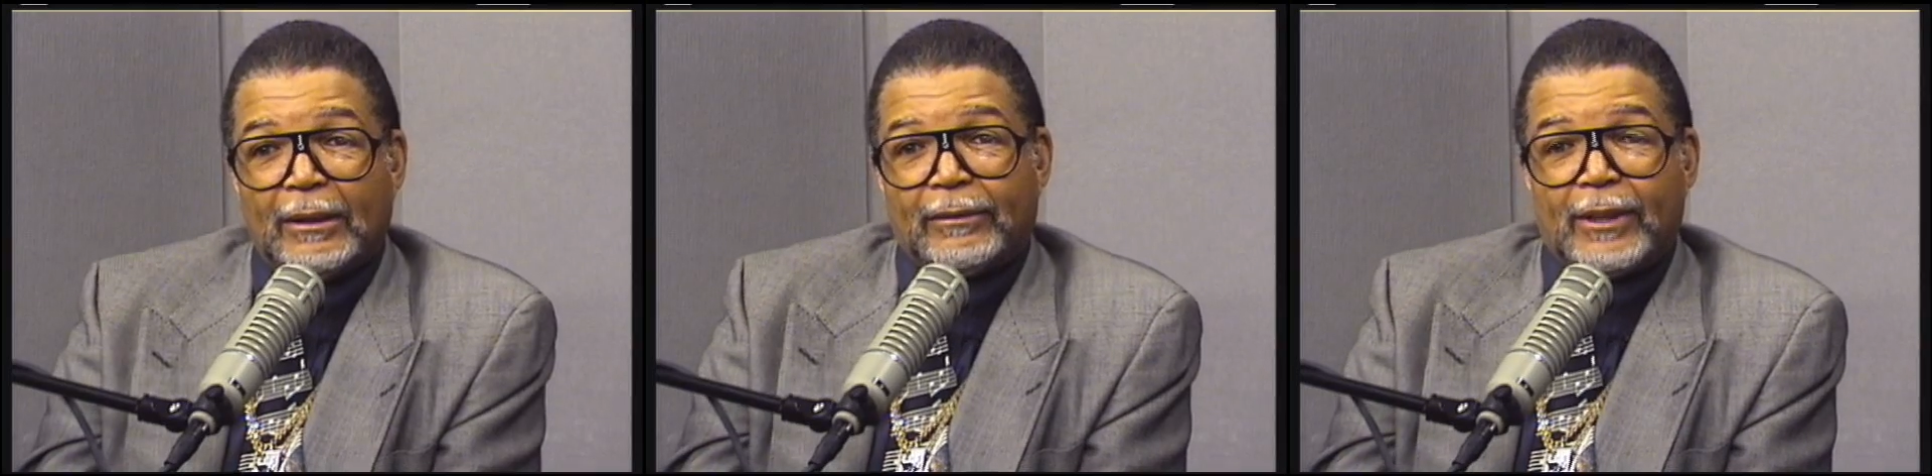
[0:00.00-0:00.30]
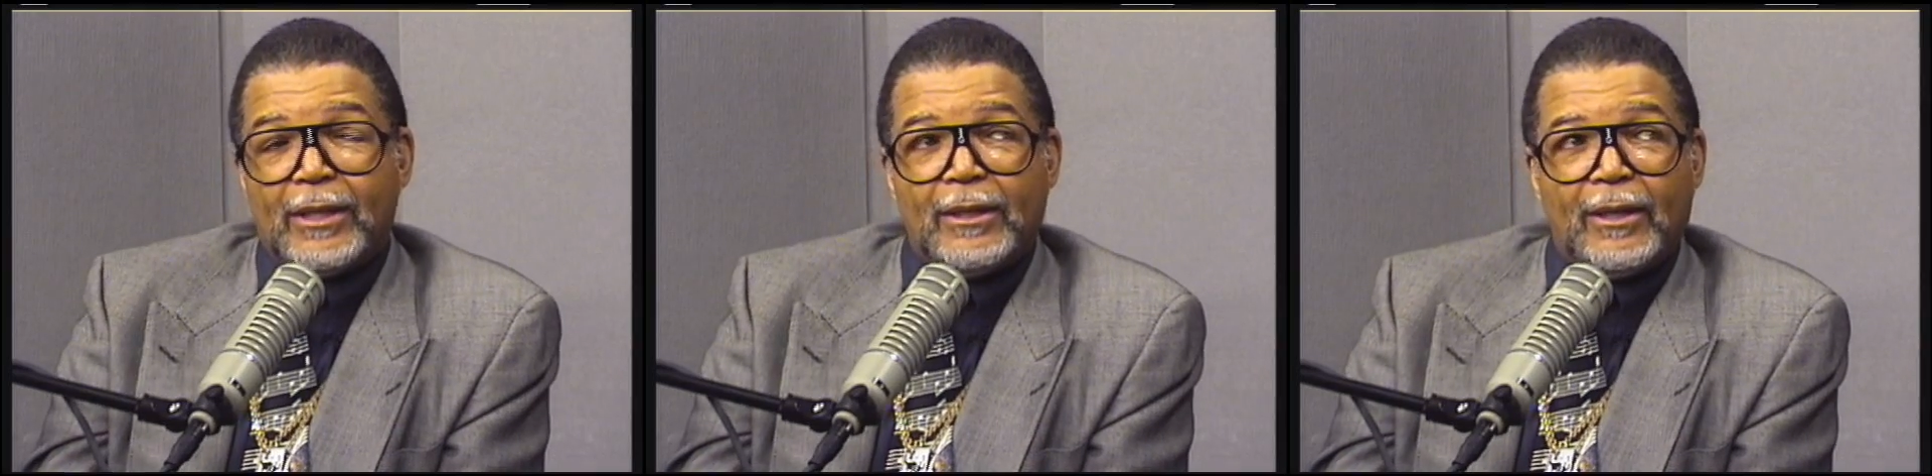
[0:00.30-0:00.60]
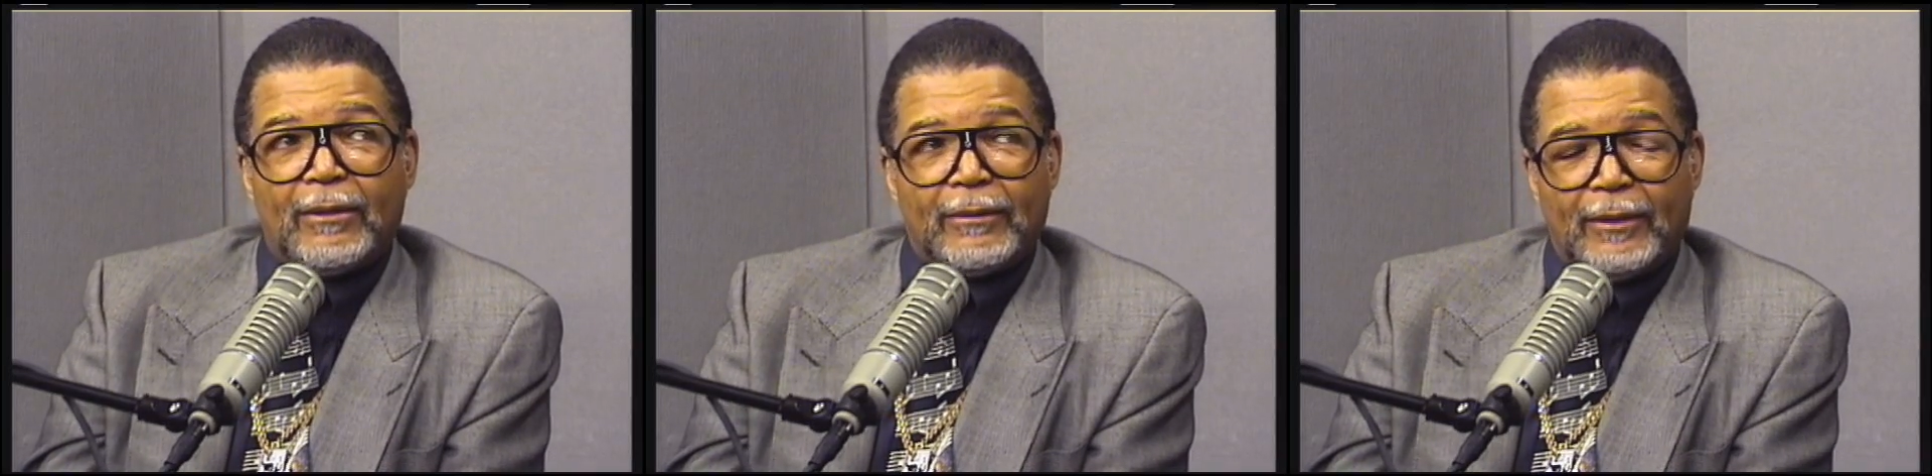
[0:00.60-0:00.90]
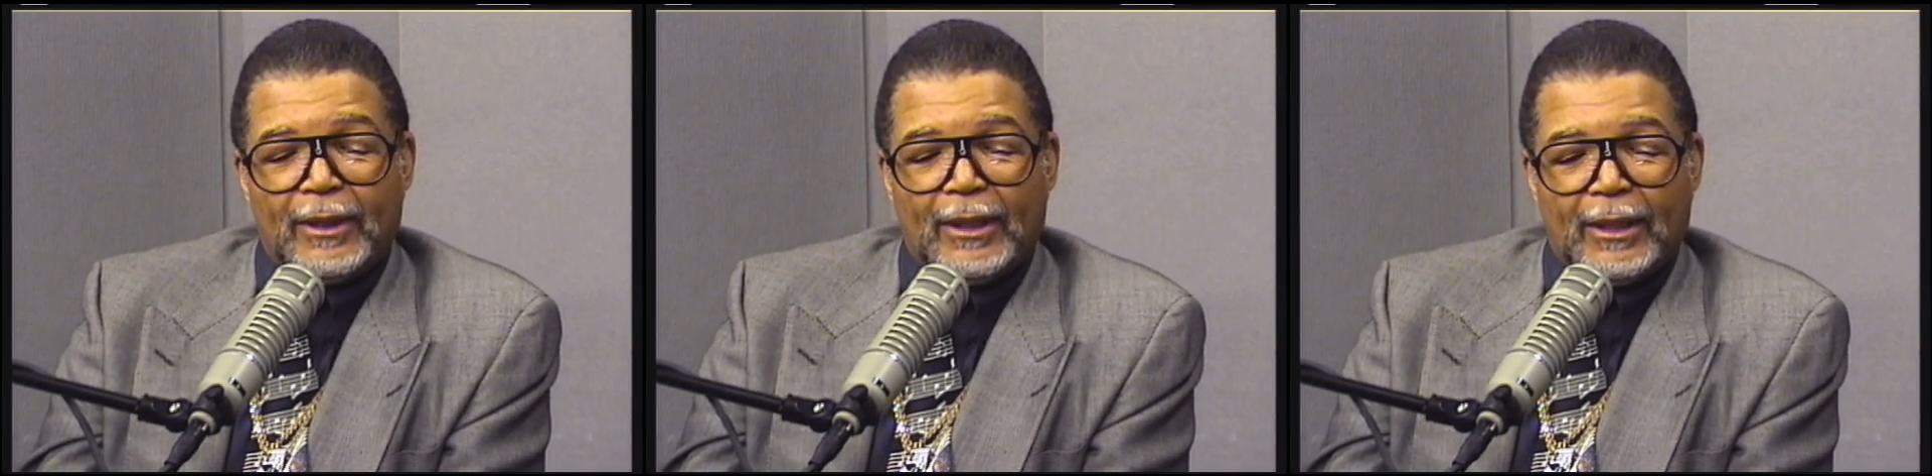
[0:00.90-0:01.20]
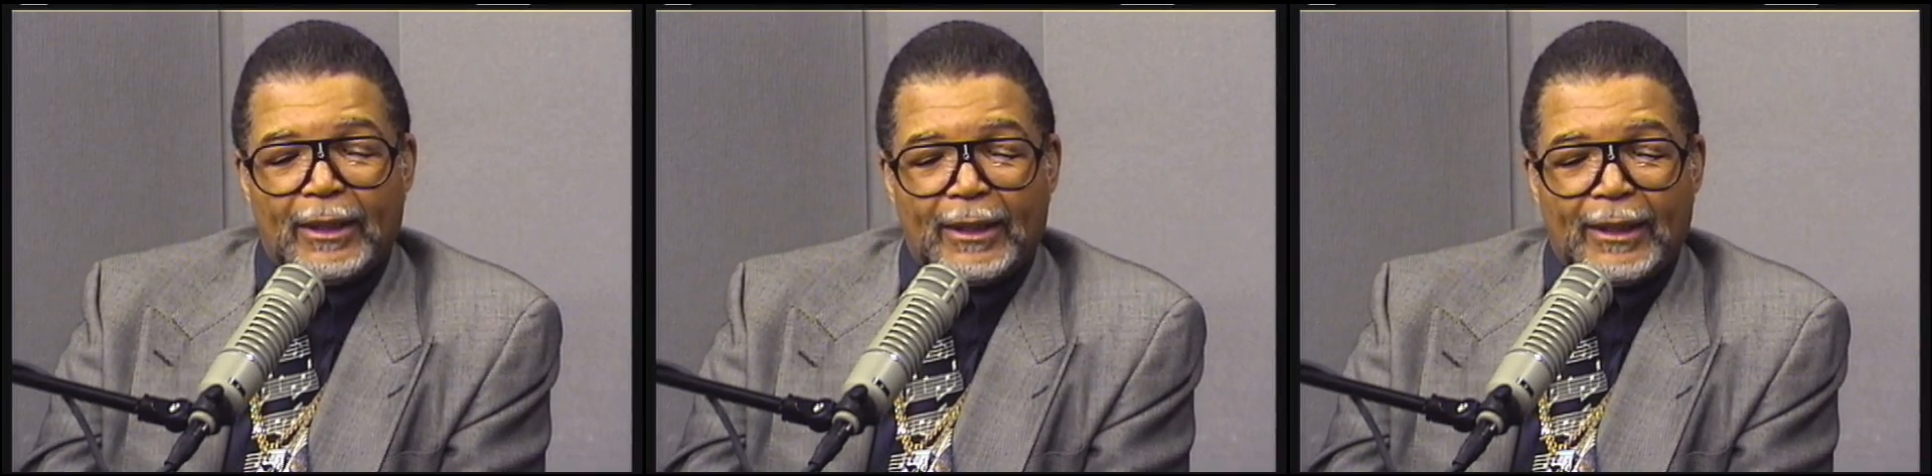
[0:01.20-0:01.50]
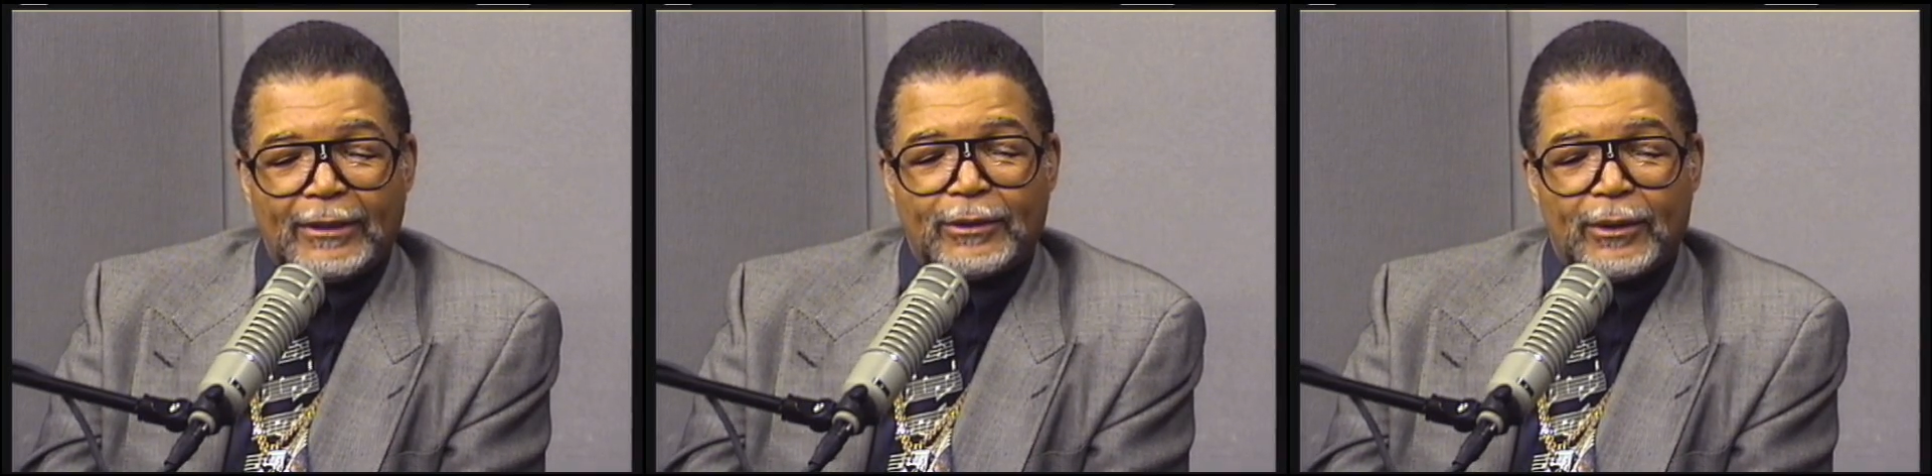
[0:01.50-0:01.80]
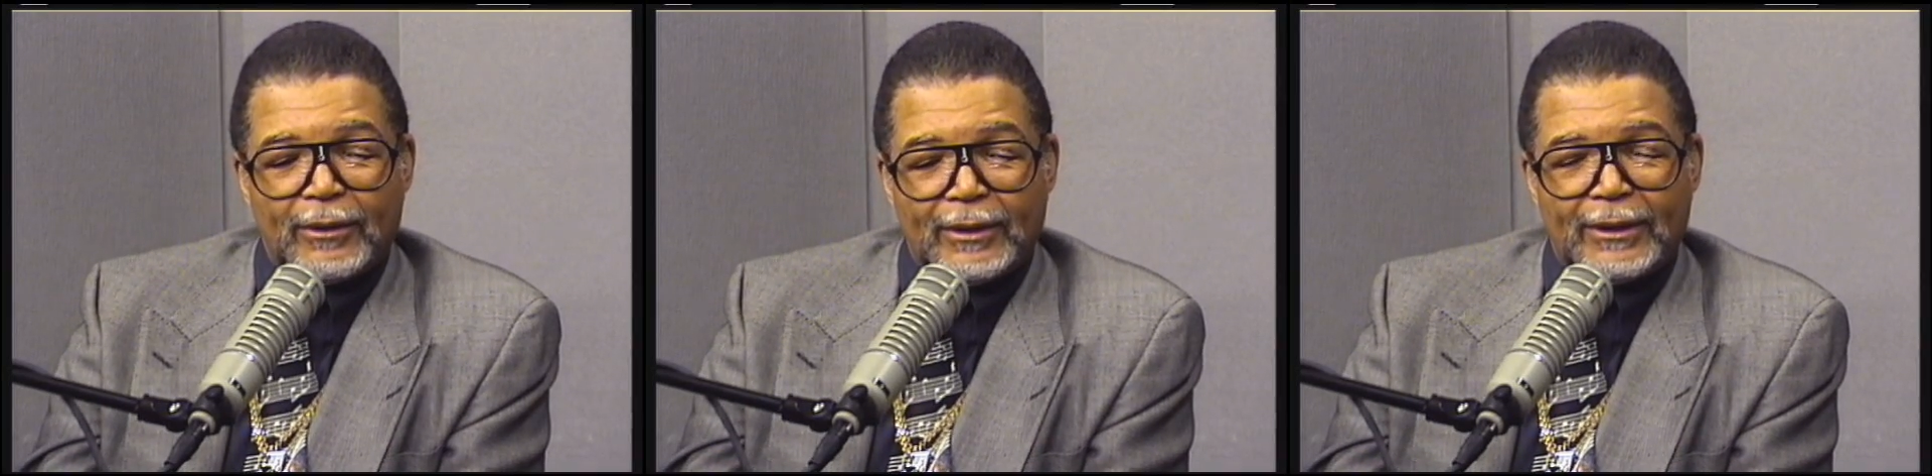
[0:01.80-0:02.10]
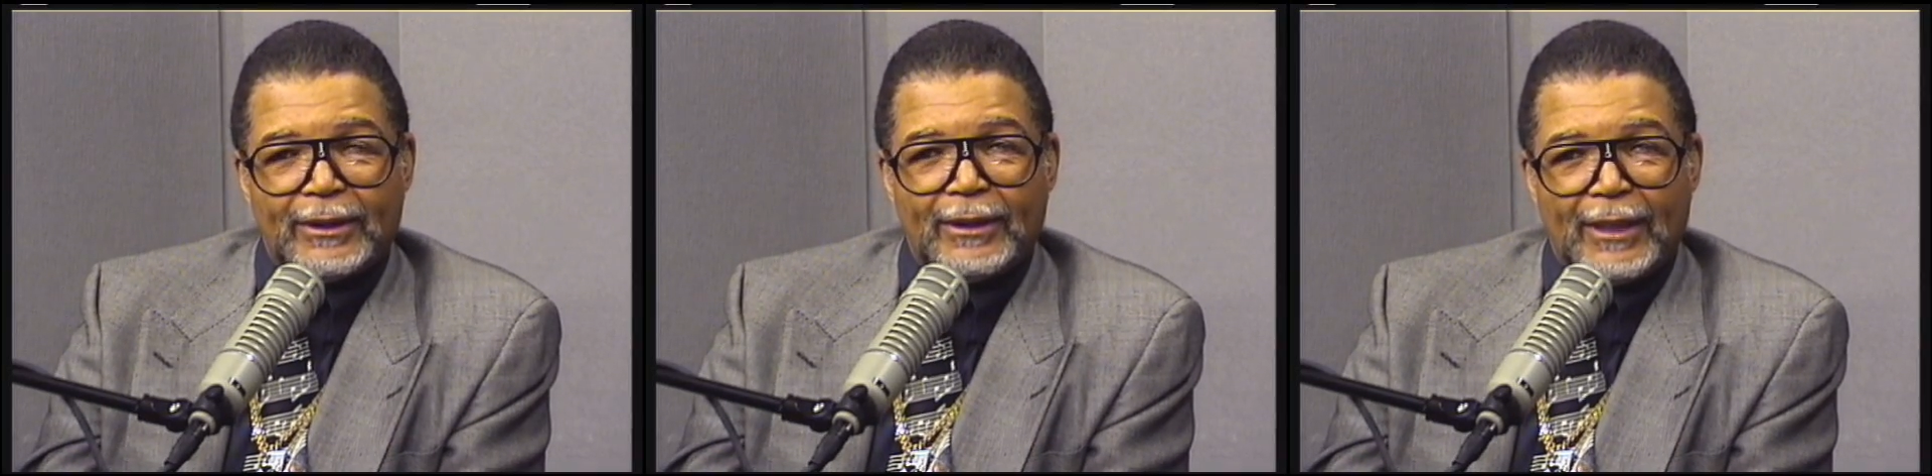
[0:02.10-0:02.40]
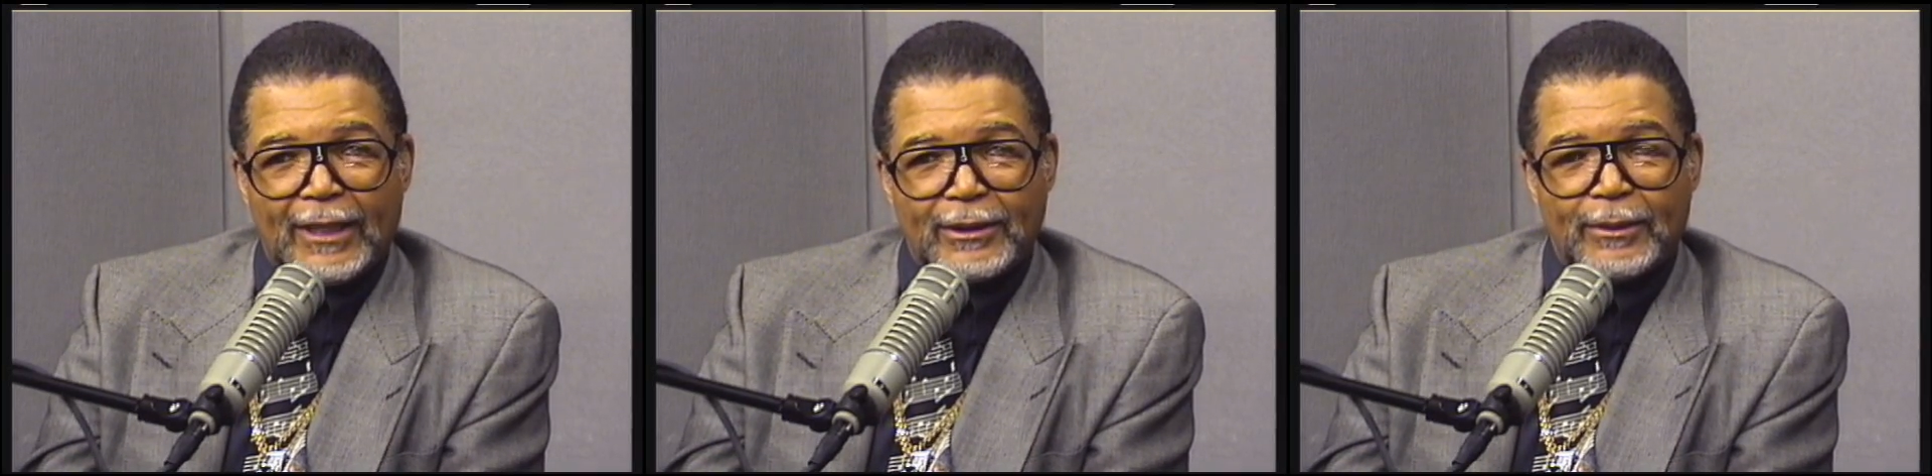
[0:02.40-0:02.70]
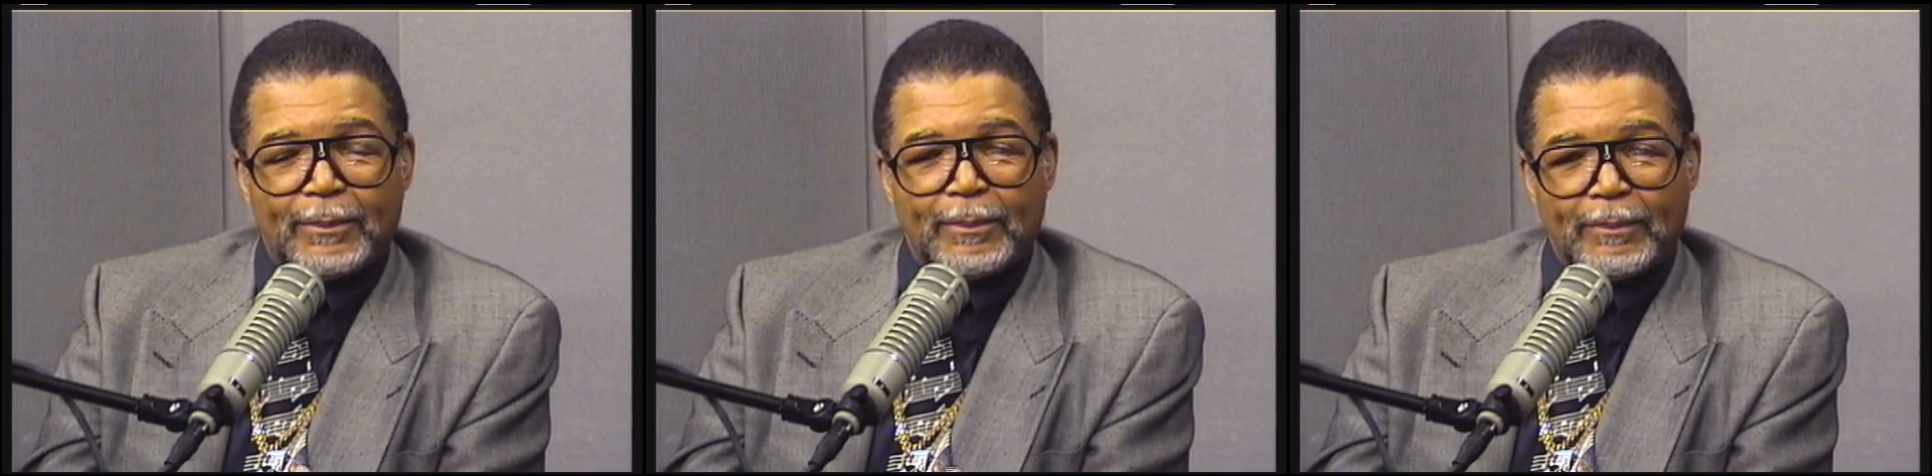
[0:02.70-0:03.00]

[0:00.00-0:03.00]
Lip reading: They didn't know. And then I turned it as it